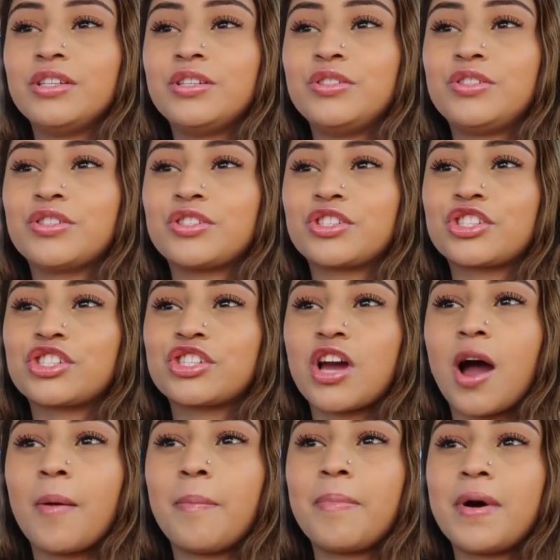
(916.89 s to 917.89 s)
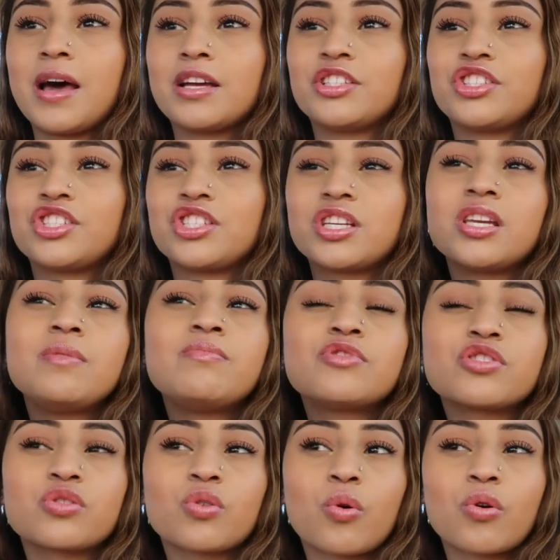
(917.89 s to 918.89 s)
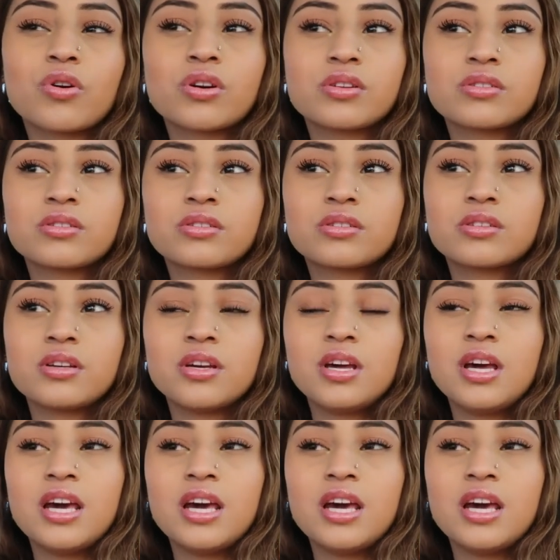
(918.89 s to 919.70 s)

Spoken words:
you just shop at cheap stores.